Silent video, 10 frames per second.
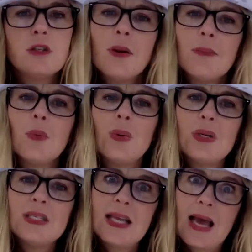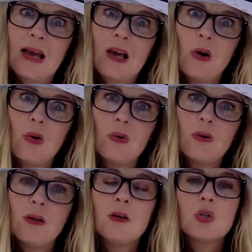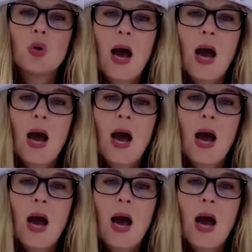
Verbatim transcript: you remember when we did echo? So